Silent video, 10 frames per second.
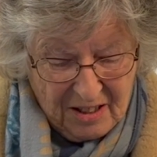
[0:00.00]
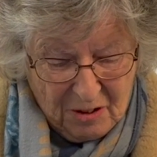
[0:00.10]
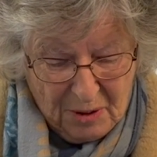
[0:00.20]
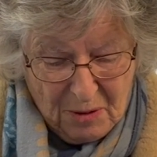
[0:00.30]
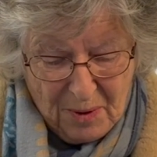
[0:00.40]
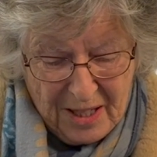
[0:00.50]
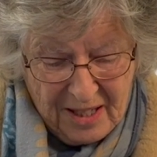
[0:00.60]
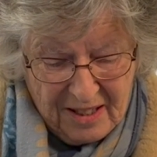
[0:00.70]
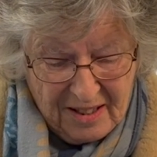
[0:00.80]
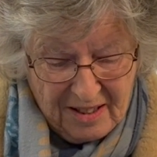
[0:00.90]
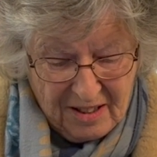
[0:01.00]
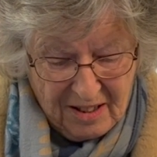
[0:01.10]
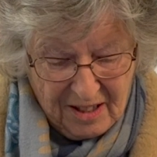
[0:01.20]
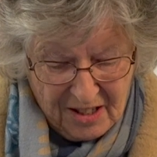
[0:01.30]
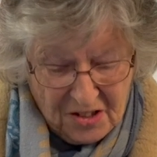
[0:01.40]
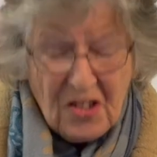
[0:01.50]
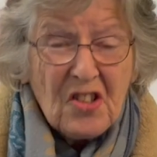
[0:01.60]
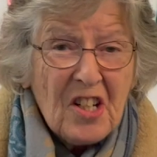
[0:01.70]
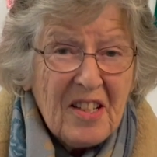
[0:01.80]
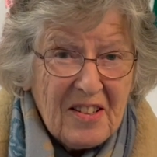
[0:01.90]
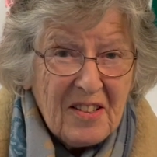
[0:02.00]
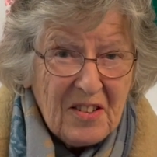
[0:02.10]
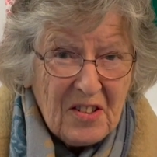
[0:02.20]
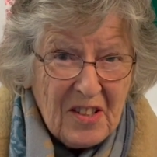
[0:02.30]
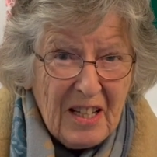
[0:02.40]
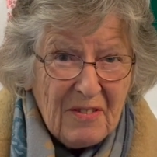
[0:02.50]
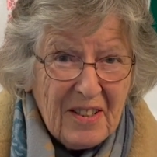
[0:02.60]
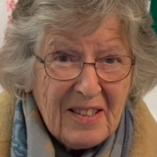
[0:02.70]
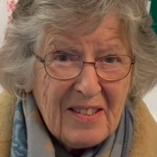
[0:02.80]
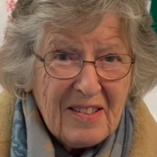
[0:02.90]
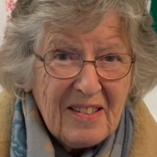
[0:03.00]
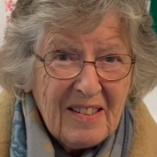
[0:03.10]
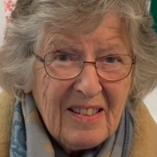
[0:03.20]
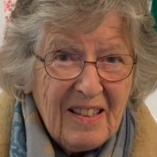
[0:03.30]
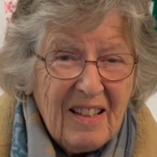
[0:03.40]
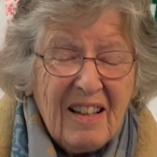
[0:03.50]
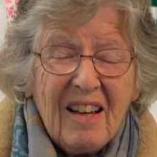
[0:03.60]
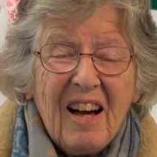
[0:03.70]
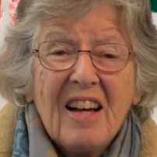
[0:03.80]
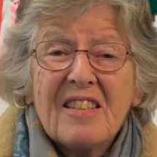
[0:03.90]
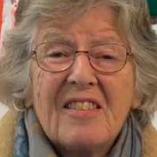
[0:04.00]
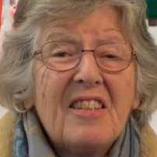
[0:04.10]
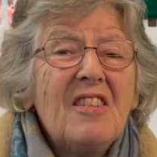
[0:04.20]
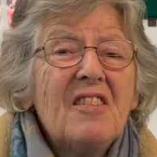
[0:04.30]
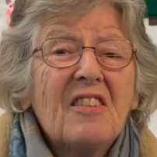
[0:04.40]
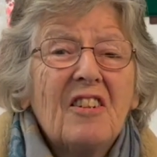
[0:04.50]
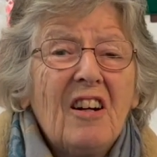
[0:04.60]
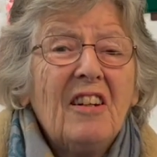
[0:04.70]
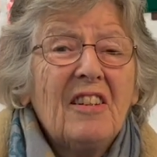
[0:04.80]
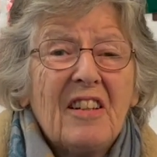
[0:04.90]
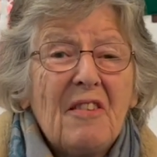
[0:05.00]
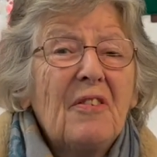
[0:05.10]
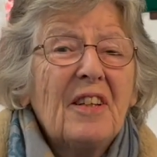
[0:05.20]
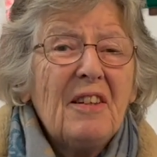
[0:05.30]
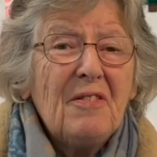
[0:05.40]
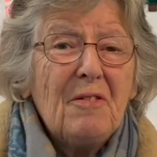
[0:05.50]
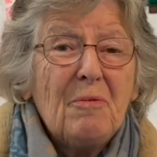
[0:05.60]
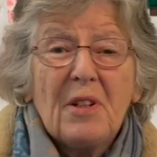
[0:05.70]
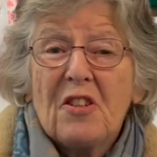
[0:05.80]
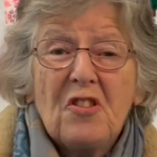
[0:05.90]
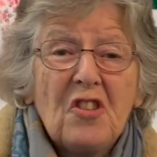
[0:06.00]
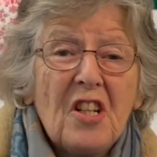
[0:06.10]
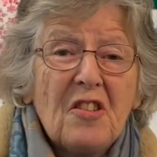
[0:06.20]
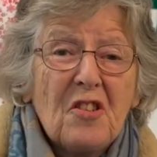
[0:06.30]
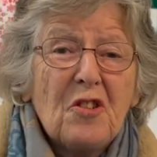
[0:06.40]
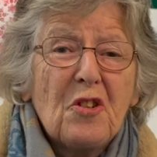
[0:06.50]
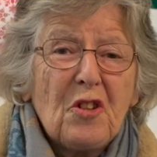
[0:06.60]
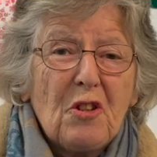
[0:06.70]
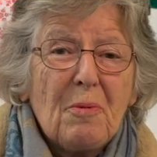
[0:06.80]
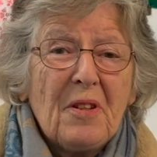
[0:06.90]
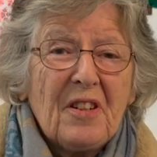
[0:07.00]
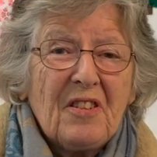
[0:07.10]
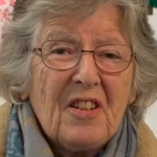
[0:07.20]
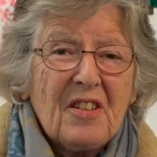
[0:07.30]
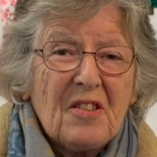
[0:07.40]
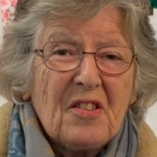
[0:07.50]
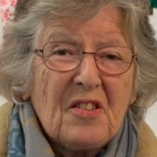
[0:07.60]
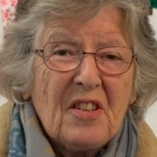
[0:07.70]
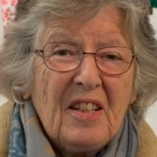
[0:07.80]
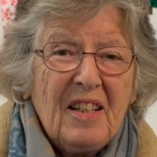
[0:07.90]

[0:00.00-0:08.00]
When we ask Jesus to save us, our sins are gone, they're forgiven, because Jesus took them on the cross.